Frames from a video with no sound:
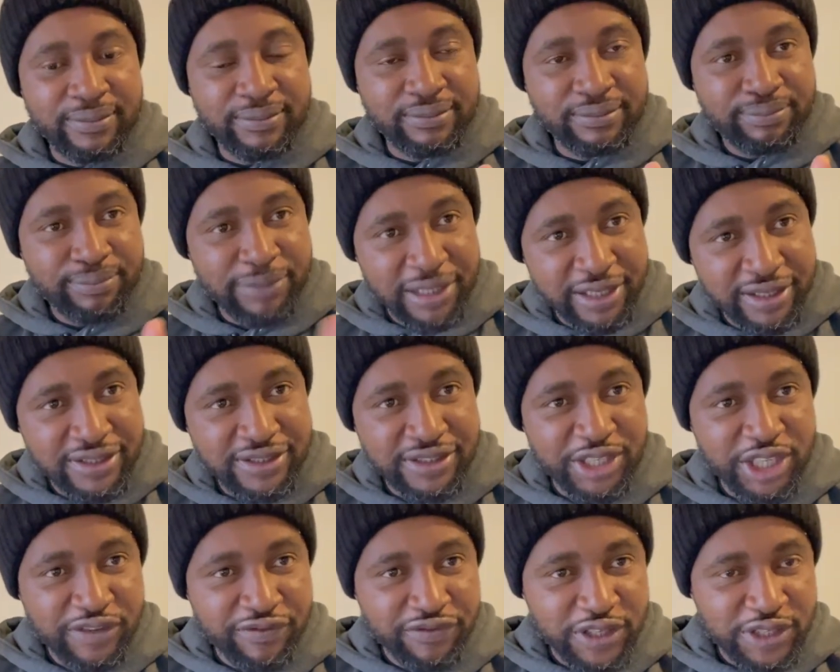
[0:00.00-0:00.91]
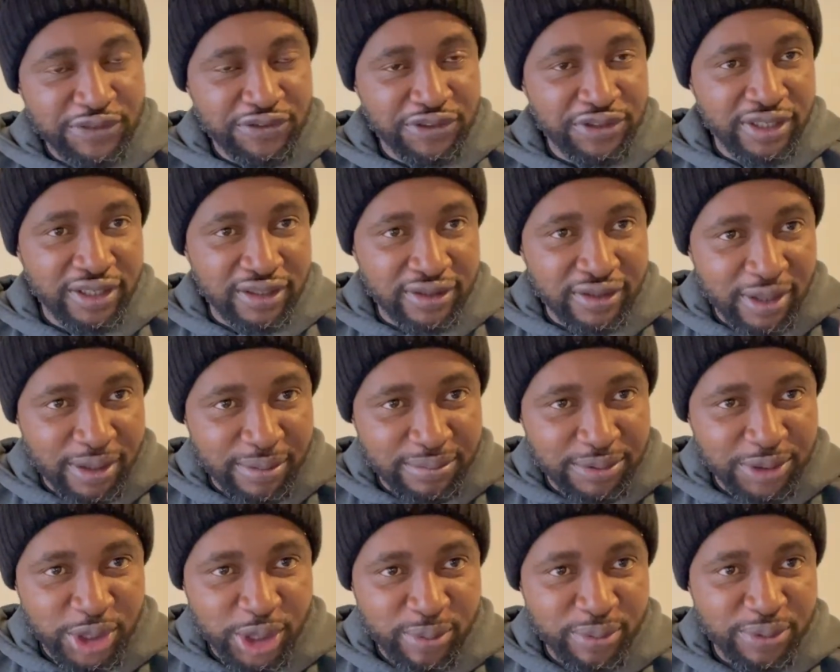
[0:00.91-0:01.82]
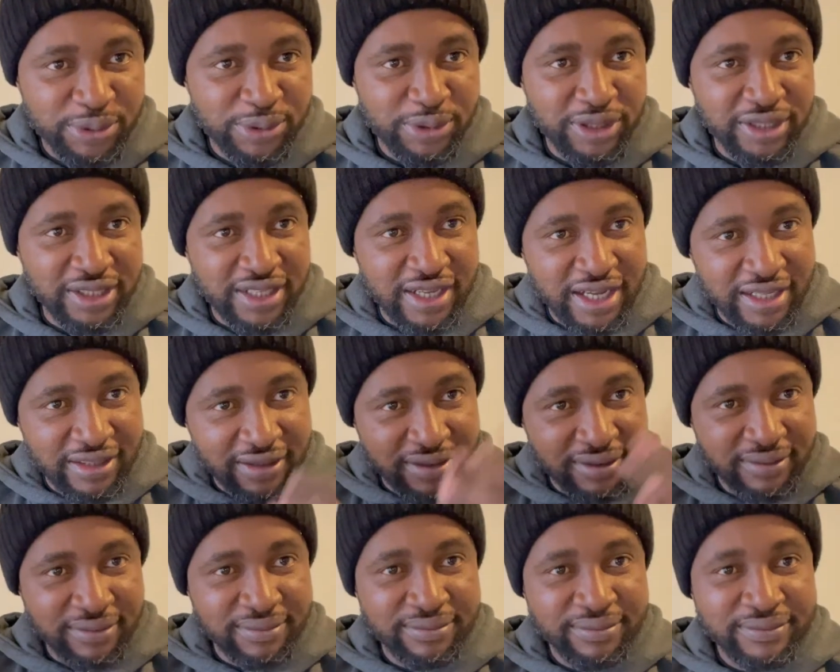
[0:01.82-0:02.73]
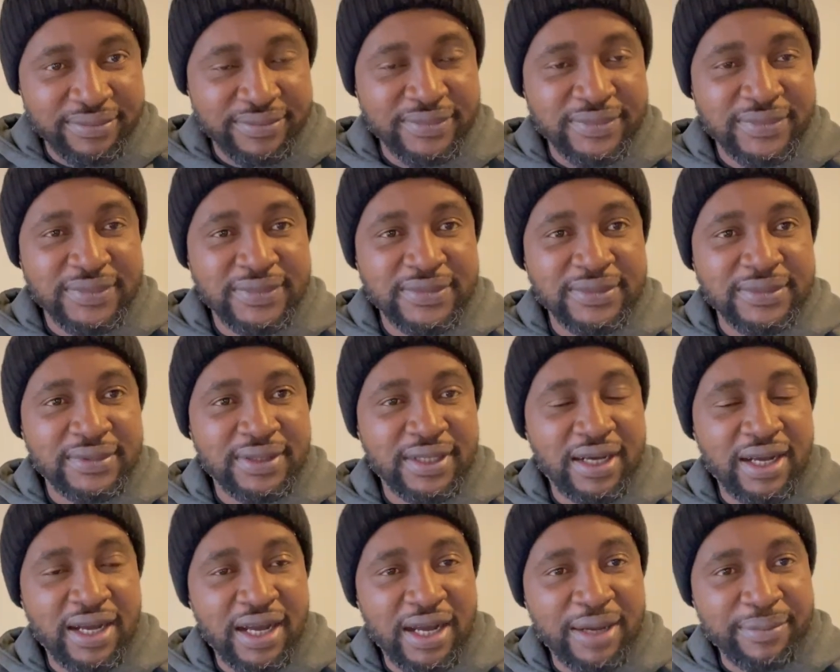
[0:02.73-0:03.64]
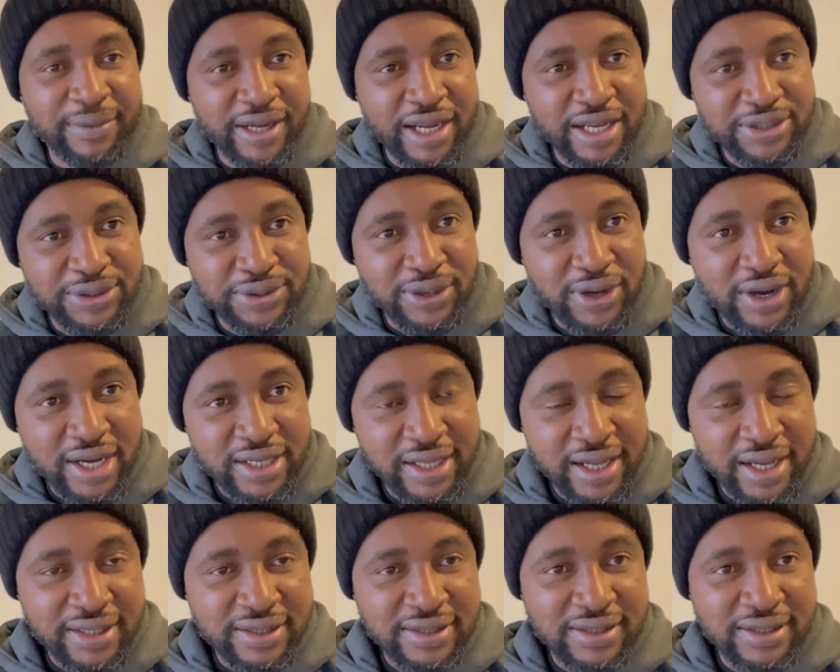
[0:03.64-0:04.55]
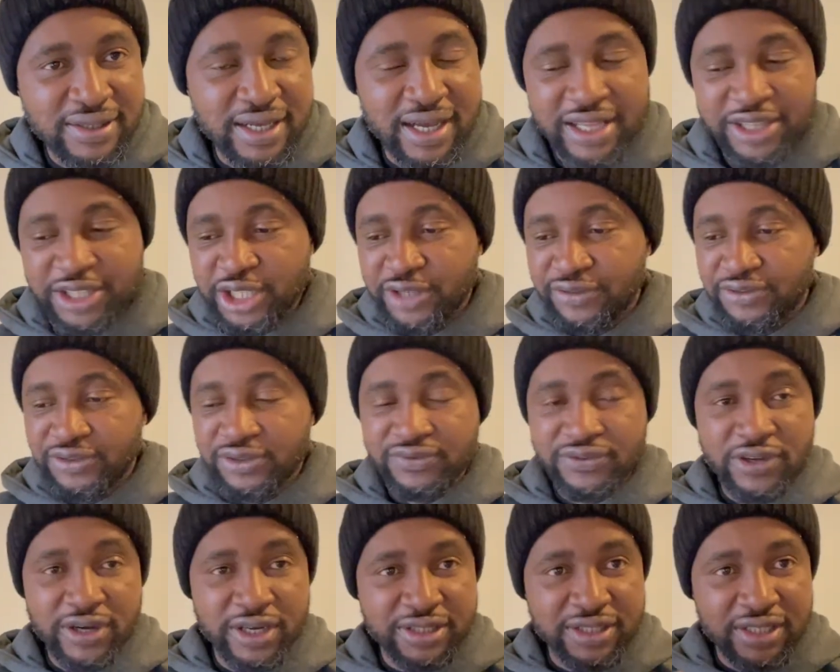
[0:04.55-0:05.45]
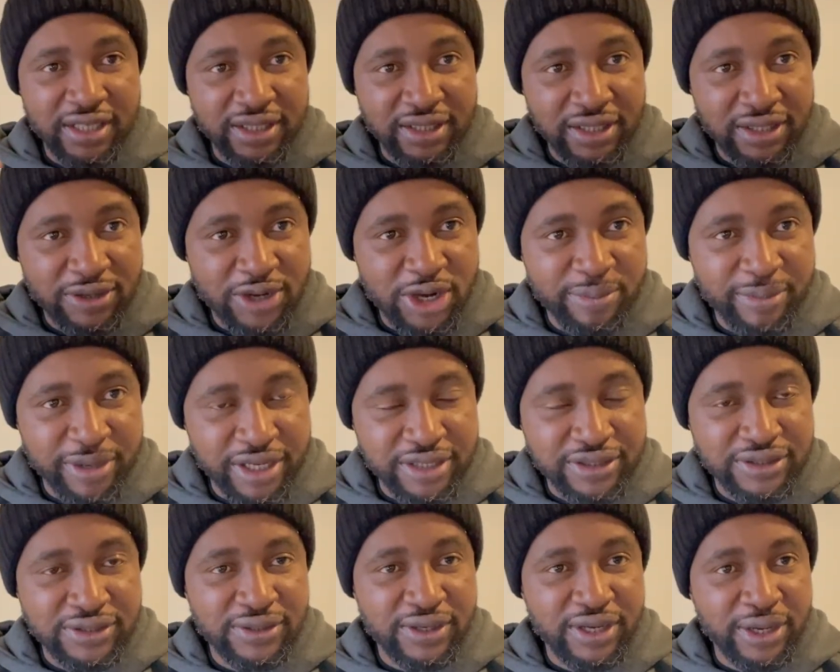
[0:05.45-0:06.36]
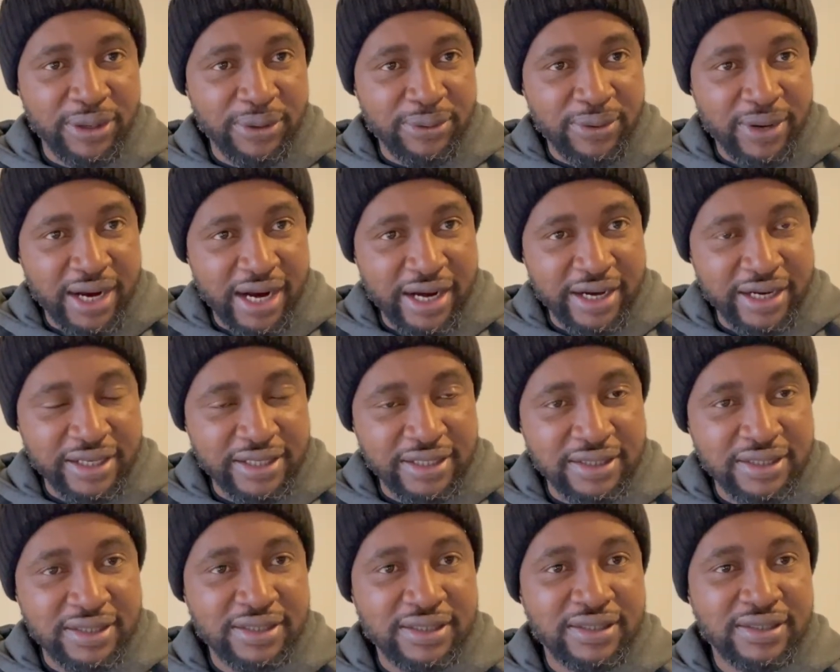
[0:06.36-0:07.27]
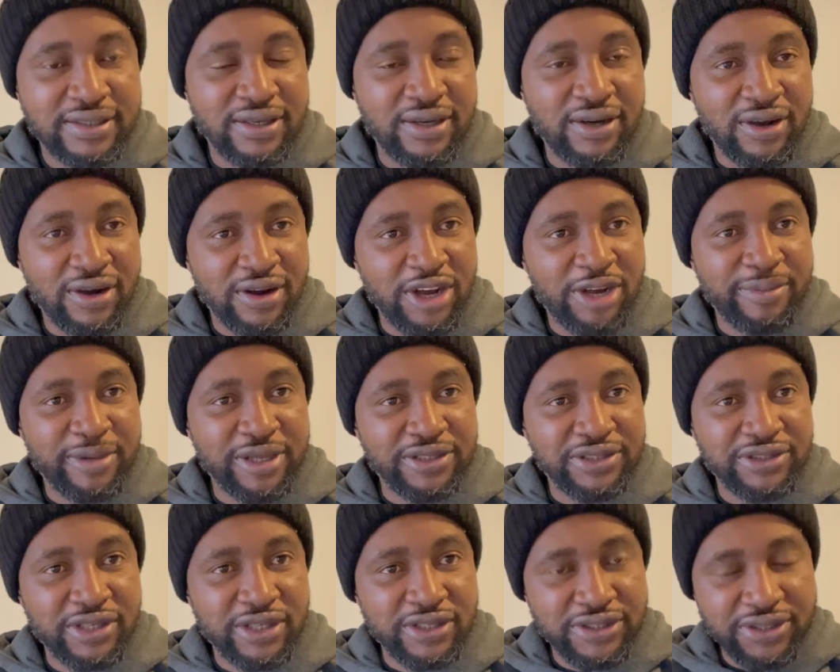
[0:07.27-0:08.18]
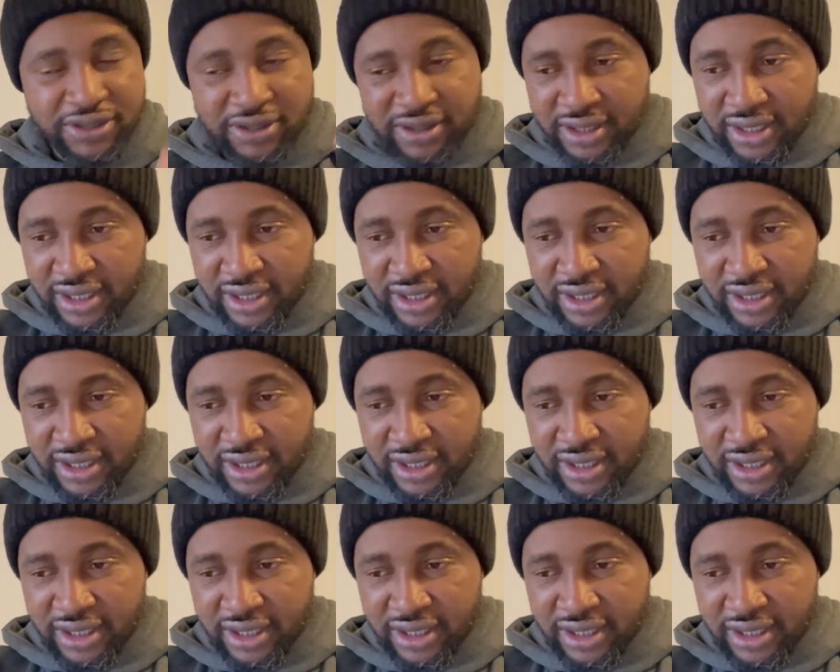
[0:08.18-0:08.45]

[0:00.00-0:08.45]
Please give this video a thumbs up so it can get to others. And if you've got any comments or inquiries or comments, just